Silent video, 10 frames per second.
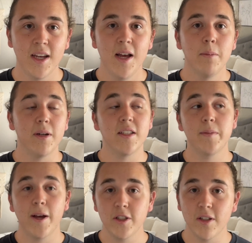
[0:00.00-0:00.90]
but
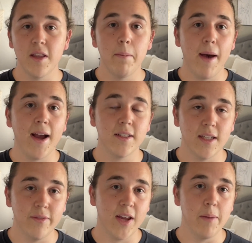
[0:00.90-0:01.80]
especially the
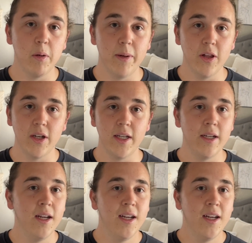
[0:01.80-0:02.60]
MagSafe capability